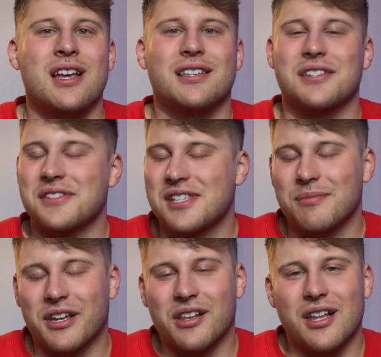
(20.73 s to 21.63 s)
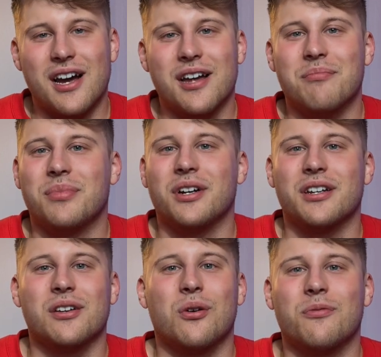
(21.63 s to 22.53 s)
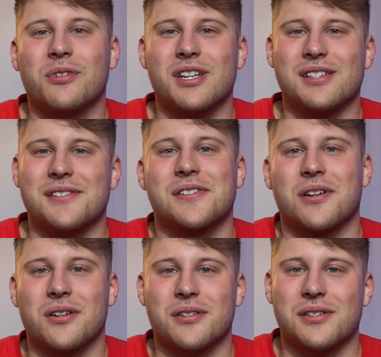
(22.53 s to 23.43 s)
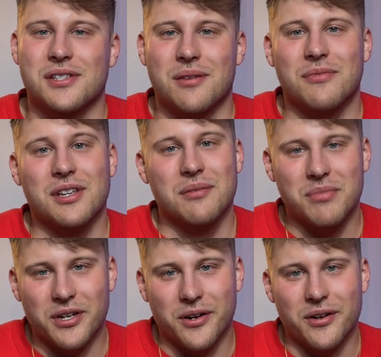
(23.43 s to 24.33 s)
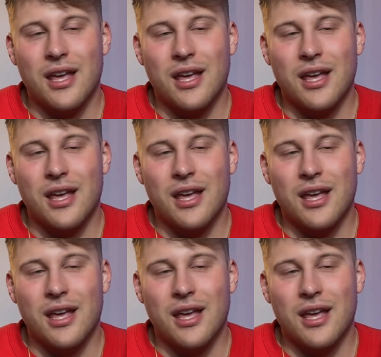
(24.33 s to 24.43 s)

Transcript: Doesn't seem like a lot, but hopefully it's the start to something bigger.